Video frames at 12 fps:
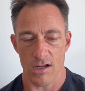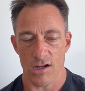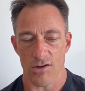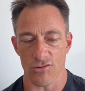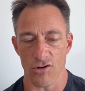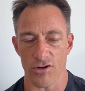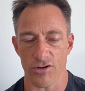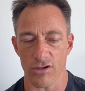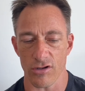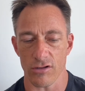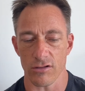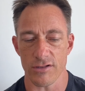No
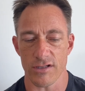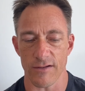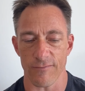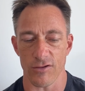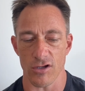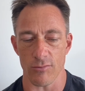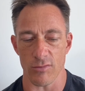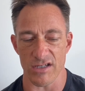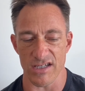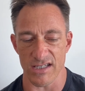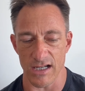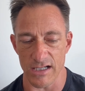conclusive human
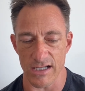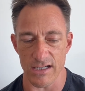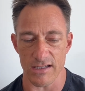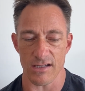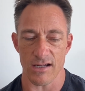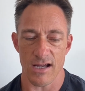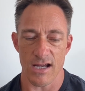studies,